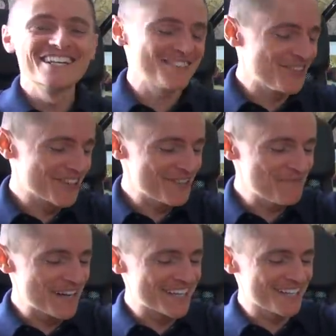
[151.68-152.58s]
I'm not gonna
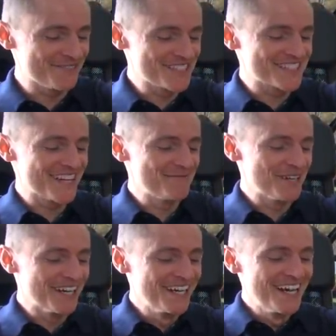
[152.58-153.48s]
muck it up this time,
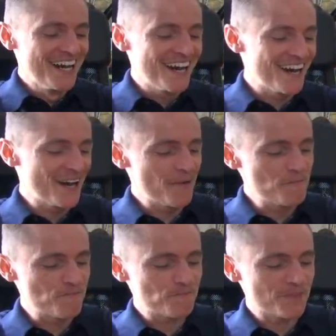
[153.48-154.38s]
but
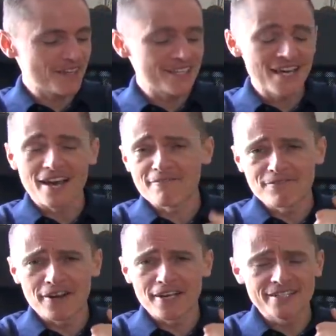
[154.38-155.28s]

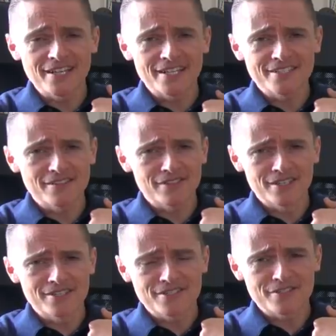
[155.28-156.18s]
very
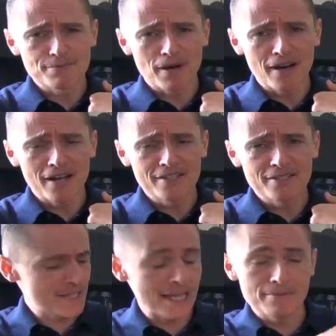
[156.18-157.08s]
1930s inspired,
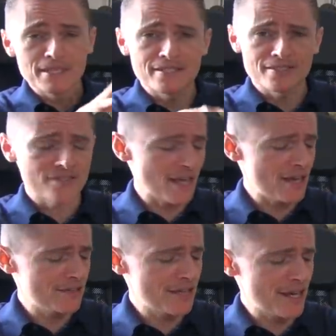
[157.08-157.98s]
telling me to
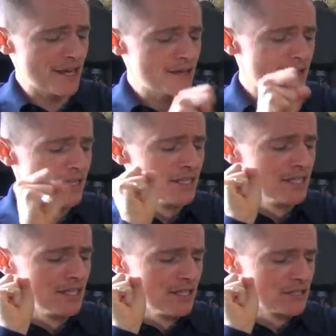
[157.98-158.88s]
scale there.
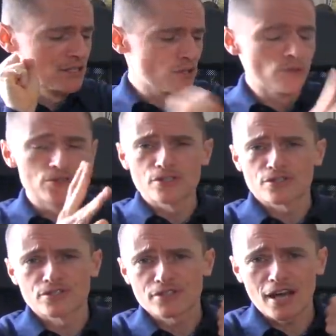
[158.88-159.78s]

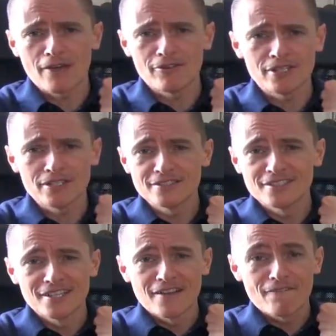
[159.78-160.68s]
Gorgeous, I mean,
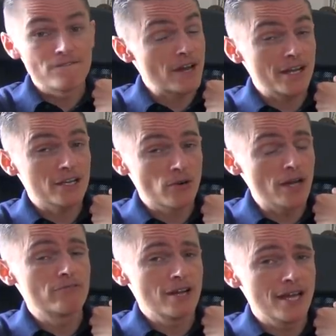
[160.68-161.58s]
very
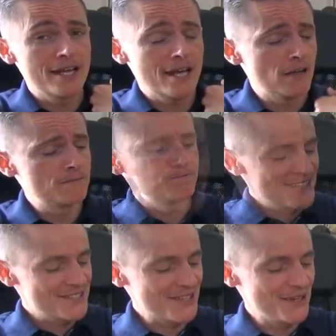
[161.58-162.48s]
quite rare now.
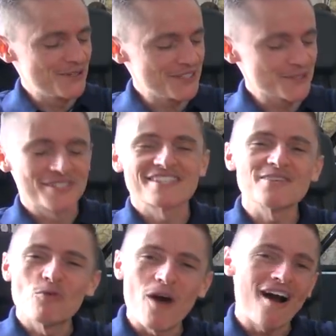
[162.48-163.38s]
So you'll
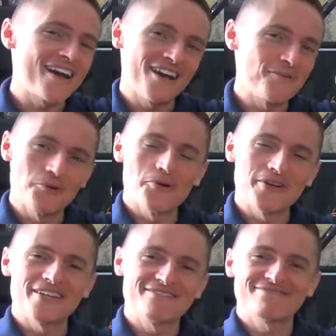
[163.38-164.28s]
see why I wore
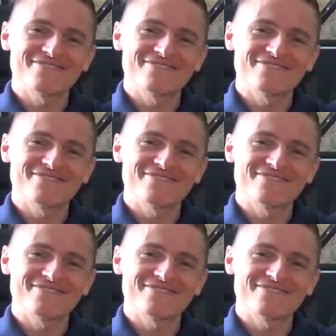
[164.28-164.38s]
it,